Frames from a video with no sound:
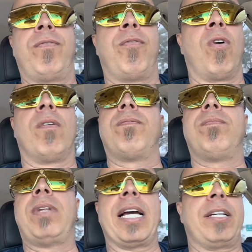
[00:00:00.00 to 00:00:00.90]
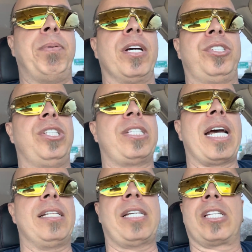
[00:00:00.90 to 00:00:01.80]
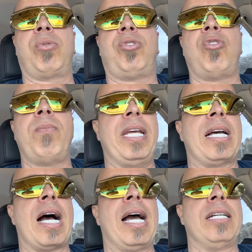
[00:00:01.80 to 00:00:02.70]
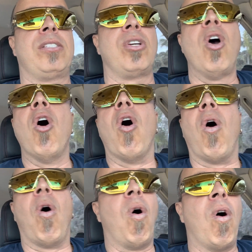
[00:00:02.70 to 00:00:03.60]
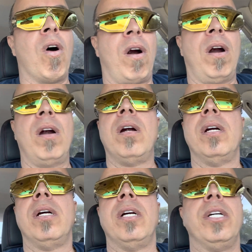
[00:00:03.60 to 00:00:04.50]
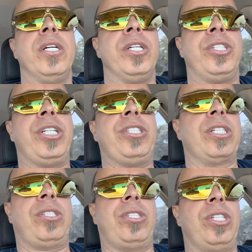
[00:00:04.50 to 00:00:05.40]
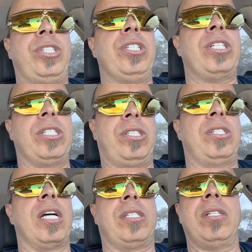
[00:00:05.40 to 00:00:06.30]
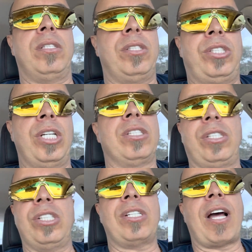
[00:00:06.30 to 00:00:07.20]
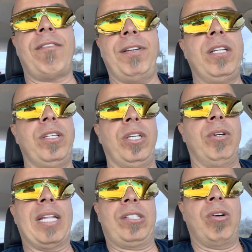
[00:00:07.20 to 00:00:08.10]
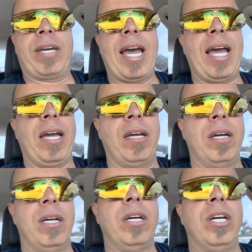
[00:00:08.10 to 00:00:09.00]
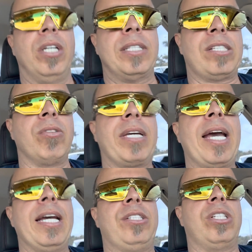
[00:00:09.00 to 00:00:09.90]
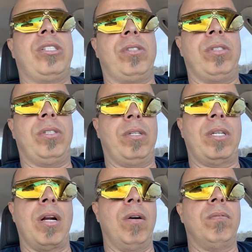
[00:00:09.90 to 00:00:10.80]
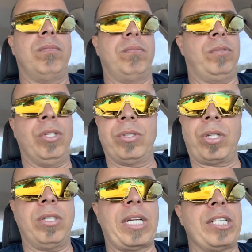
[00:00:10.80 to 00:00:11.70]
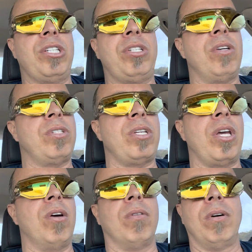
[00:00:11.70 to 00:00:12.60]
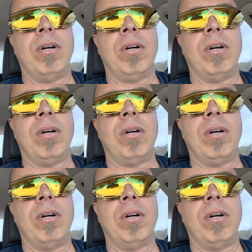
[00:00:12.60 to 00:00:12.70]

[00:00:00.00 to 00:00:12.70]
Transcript: for like, because she's had sex with too many guys, or she's not feeling you, and that's okay. That's okay. Just, you know, use her like she's using you.